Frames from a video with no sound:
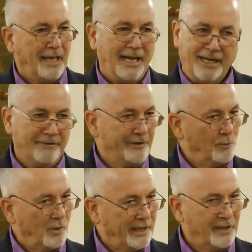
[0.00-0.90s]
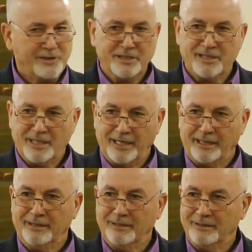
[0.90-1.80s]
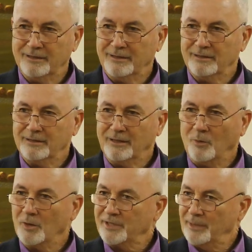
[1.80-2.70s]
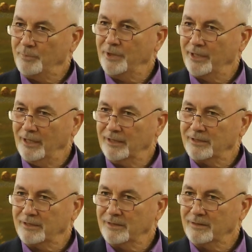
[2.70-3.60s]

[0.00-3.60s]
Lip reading: and everyone else is second. And where does that put us?